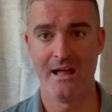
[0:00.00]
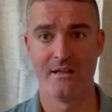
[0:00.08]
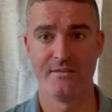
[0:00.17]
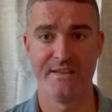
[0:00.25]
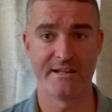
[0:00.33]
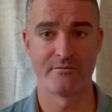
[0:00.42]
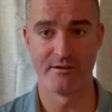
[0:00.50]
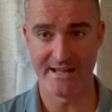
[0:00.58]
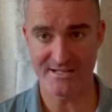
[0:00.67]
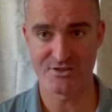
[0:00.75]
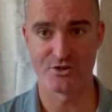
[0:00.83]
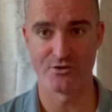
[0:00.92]
then
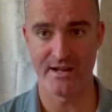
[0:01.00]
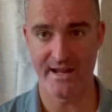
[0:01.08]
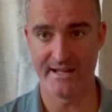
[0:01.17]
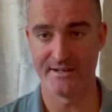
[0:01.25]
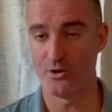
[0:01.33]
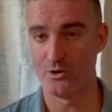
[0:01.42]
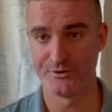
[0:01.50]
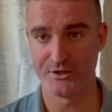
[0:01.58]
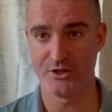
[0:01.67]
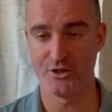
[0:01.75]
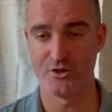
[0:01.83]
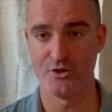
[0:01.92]
rest your head on the
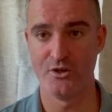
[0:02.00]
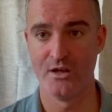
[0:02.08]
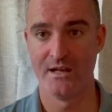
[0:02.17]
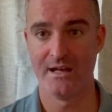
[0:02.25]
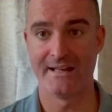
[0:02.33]
cue